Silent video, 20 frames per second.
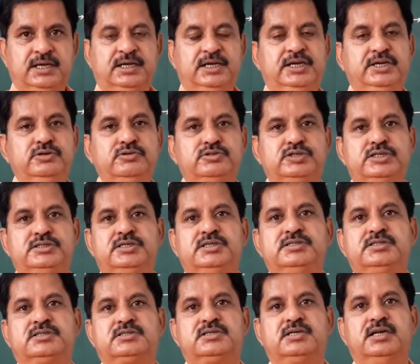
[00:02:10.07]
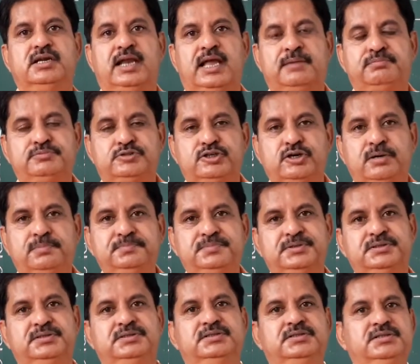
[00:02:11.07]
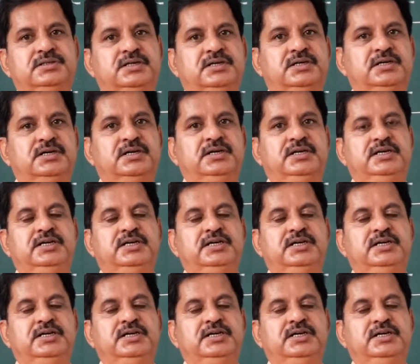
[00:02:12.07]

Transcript: He uses his laptop,